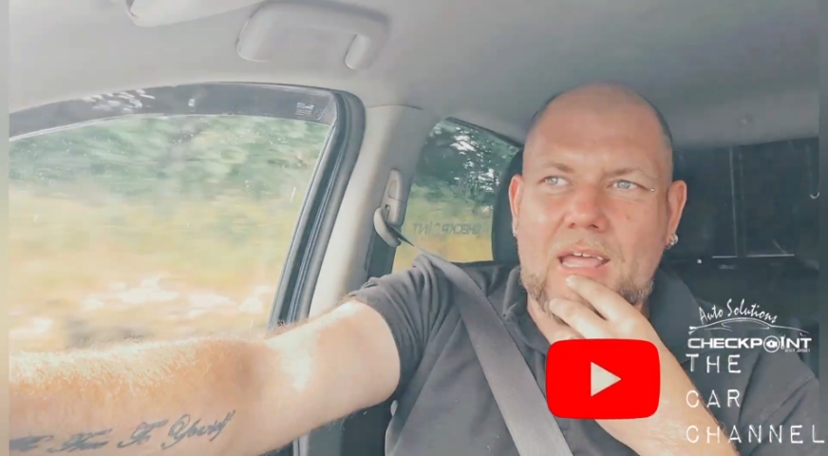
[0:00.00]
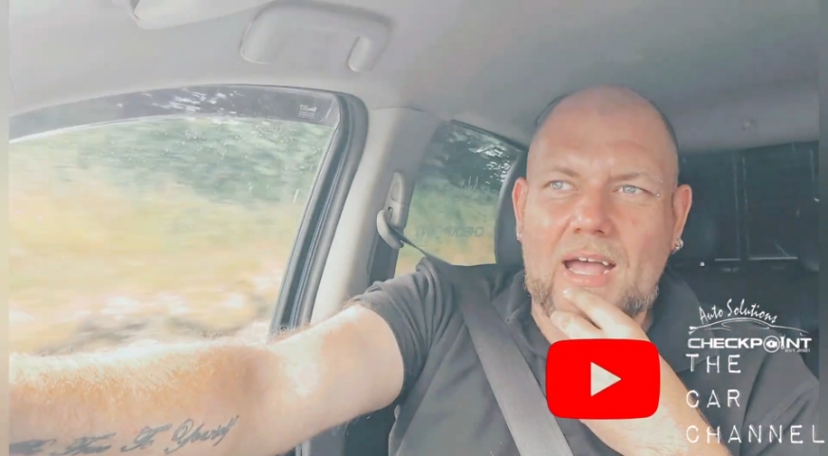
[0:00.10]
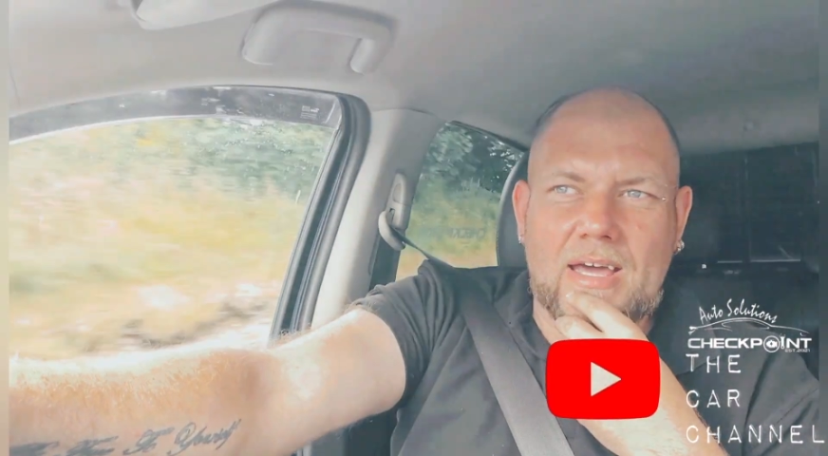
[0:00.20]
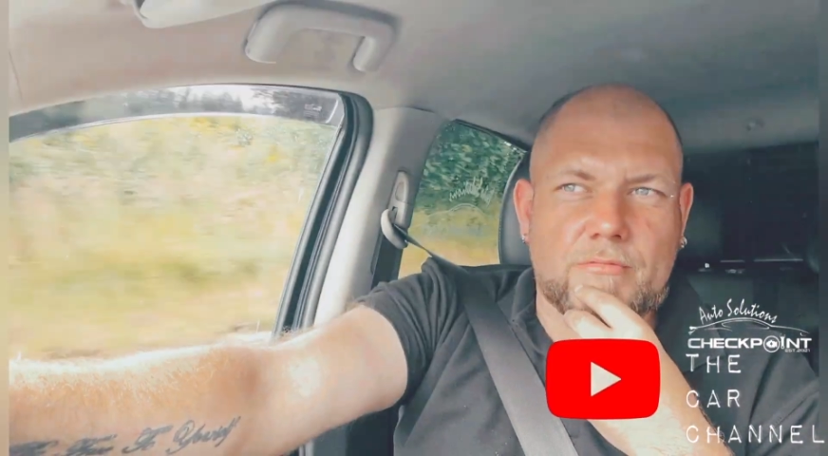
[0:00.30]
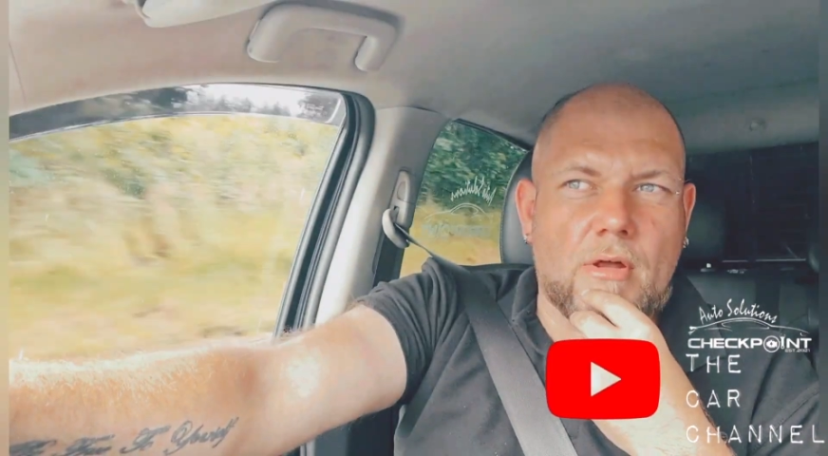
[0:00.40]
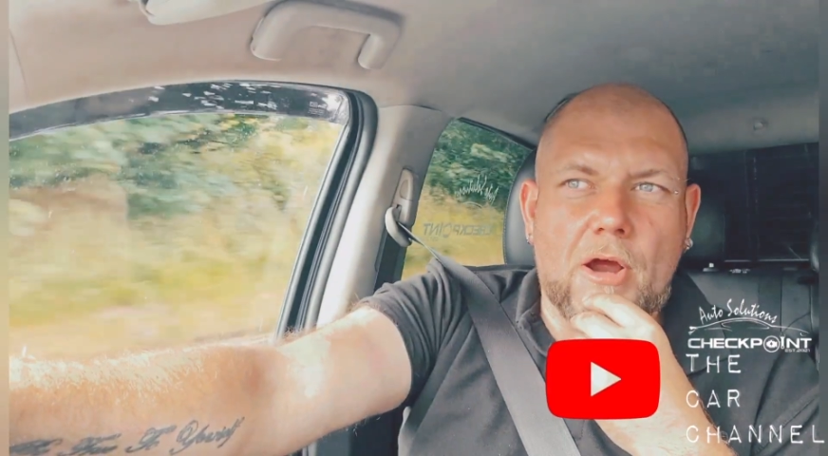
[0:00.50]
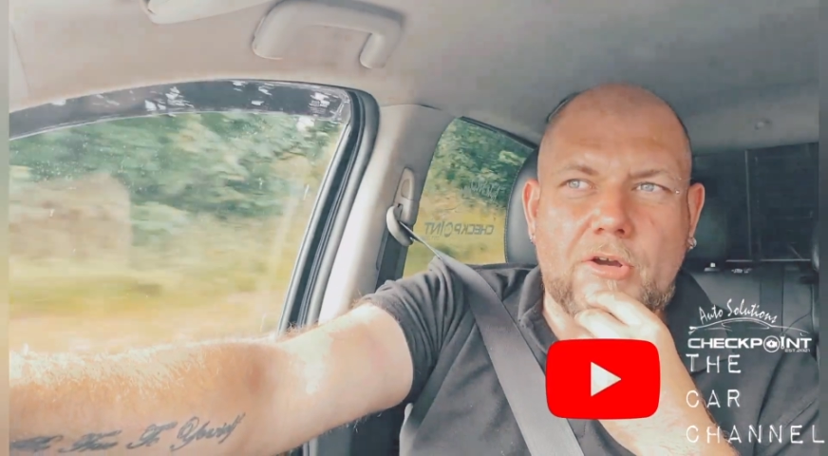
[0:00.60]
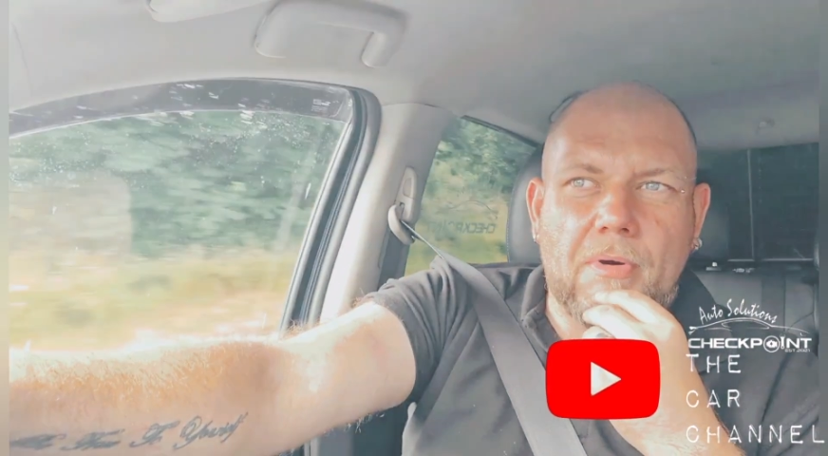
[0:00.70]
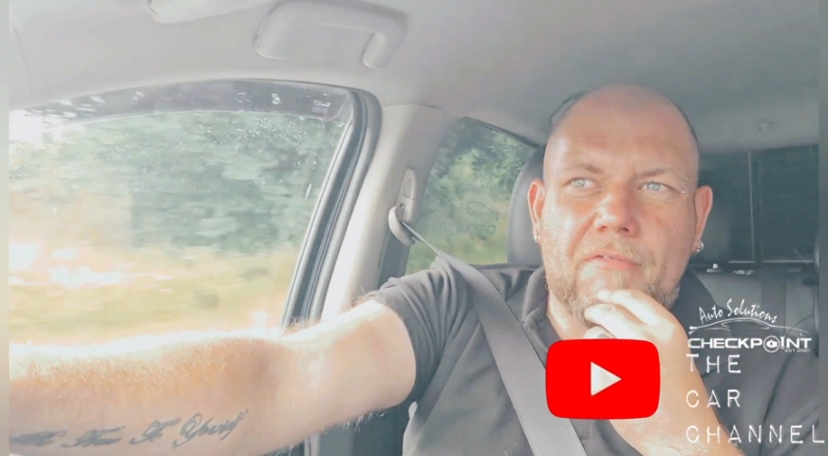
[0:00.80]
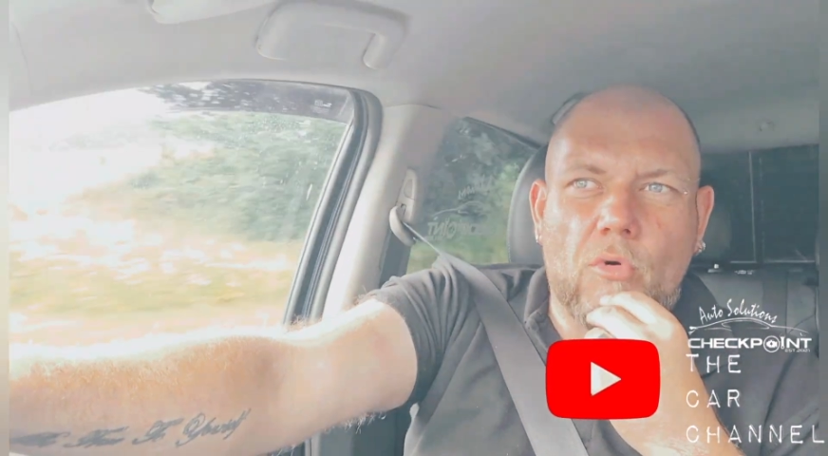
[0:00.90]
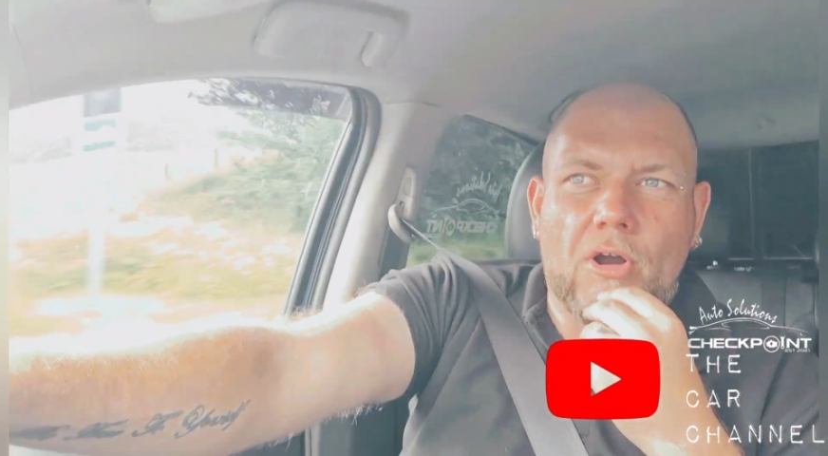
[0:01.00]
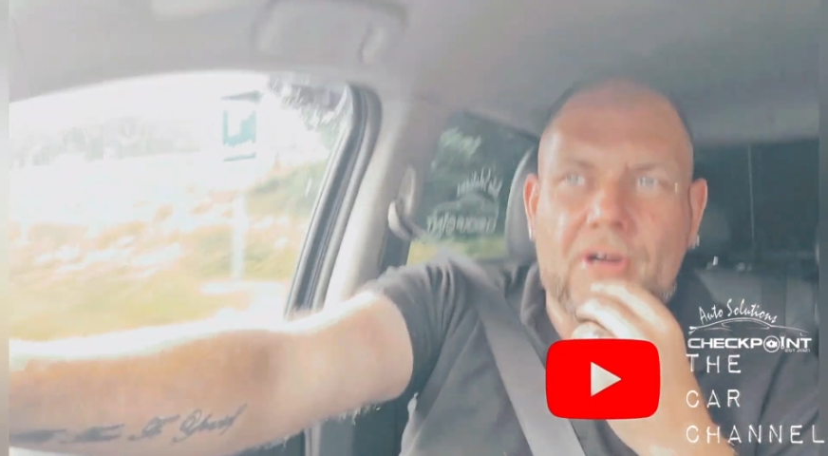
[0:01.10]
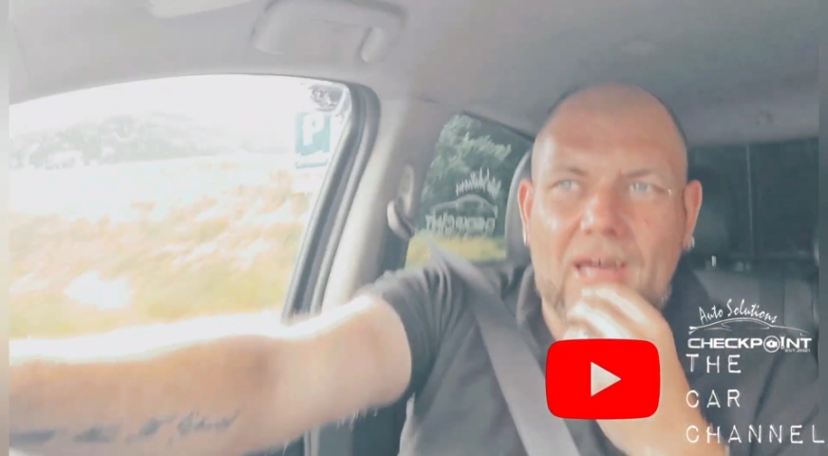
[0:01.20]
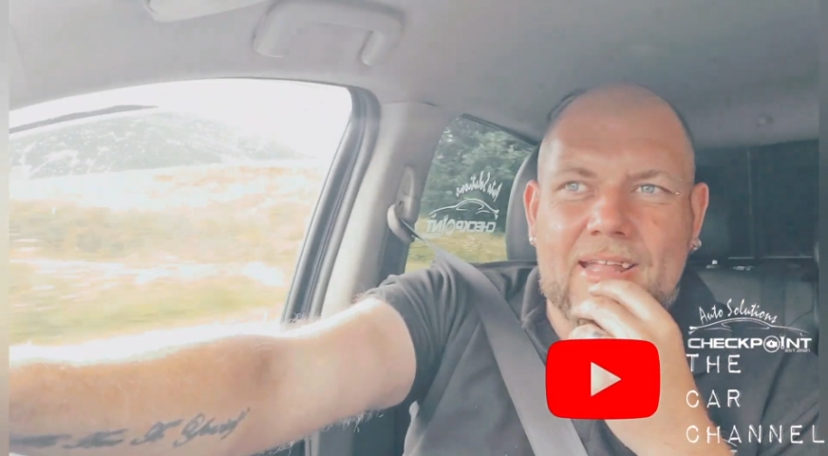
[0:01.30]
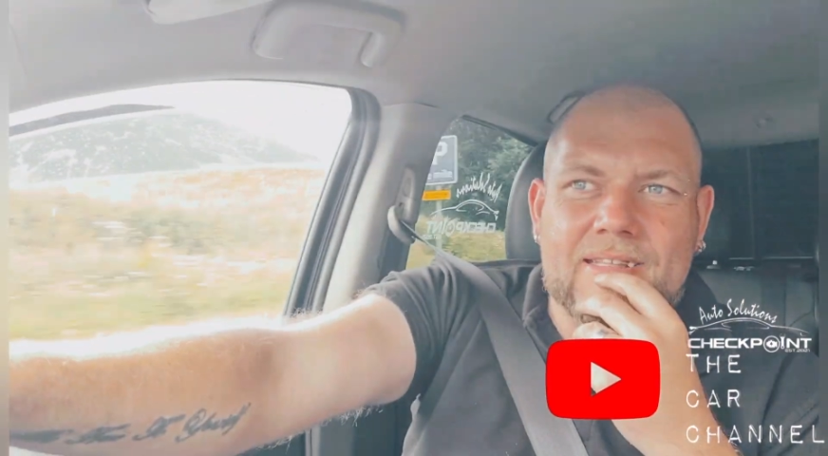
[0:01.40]
I had it repaired before
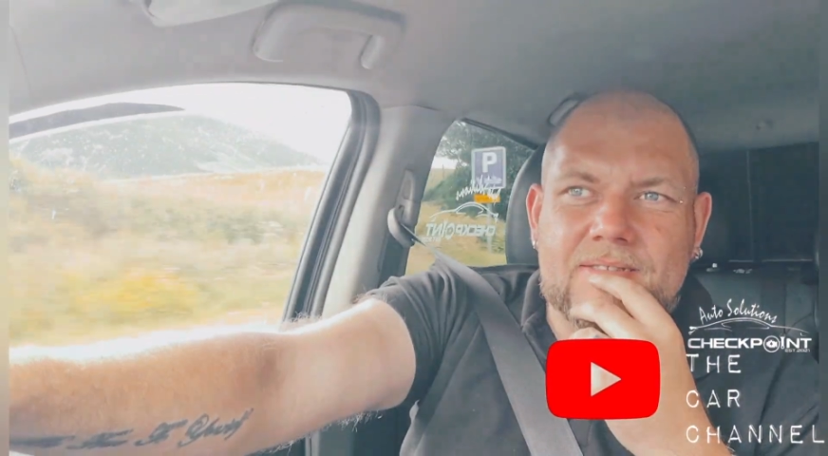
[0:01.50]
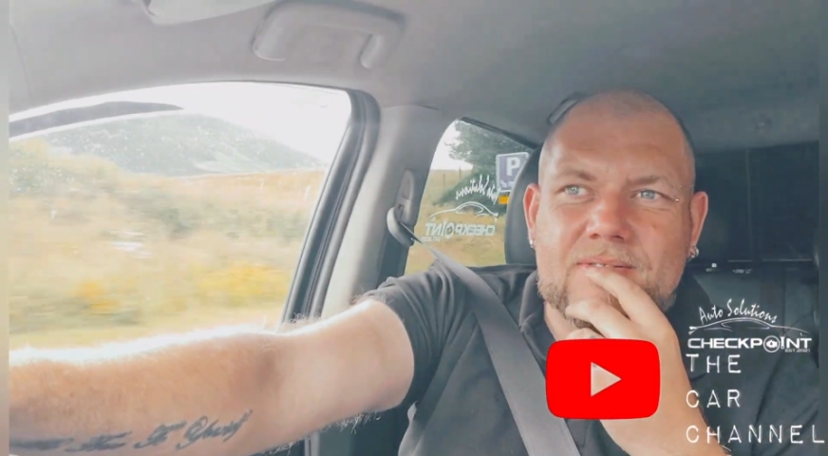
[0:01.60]
and